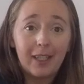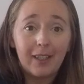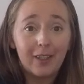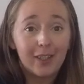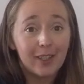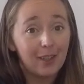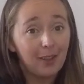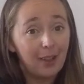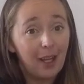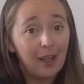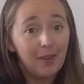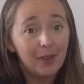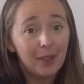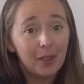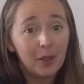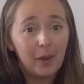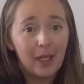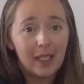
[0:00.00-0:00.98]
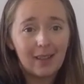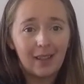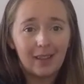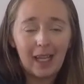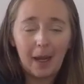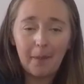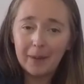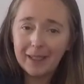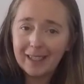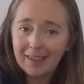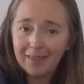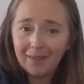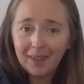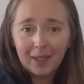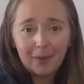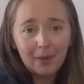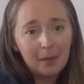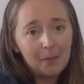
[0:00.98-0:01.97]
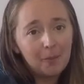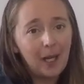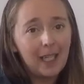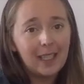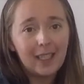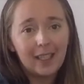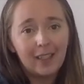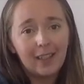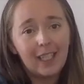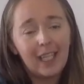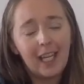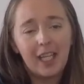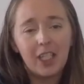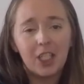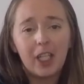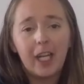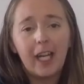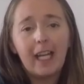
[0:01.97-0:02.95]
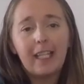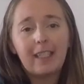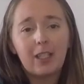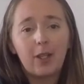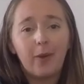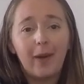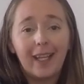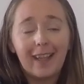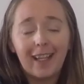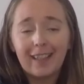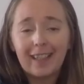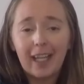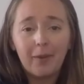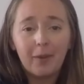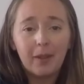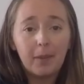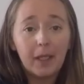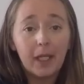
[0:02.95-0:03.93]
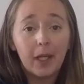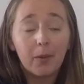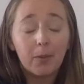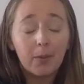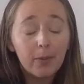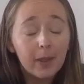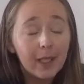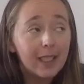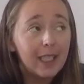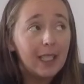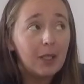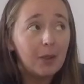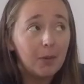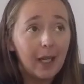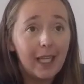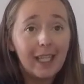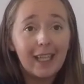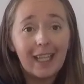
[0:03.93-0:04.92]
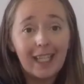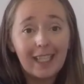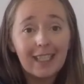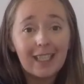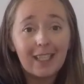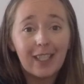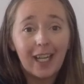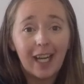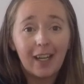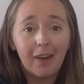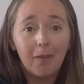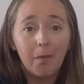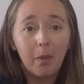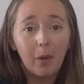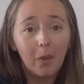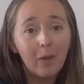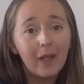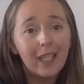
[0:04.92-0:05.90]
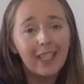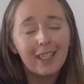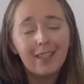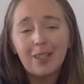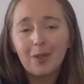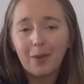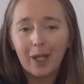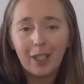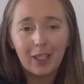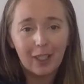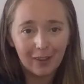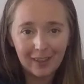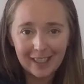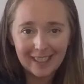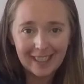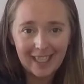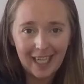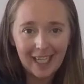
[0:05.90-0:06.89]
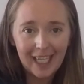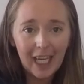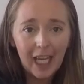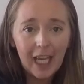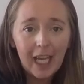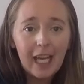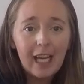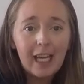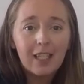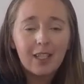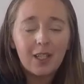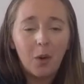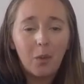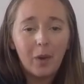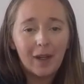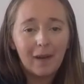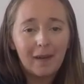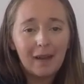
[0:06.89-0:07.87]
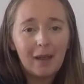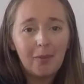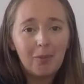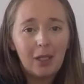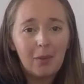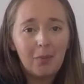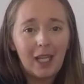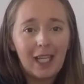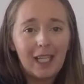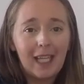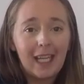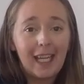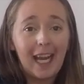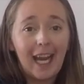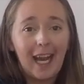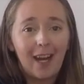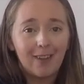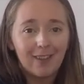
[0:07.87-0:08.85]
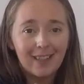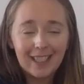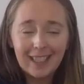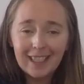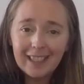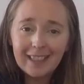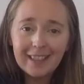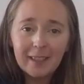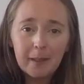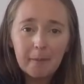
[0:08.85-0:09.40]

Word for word: there's a lot of earthquakes on that Pacific Rim right there in Asia, and so I thought that would be a really great thing to kind of pull into our unit study. So we are going to be making houses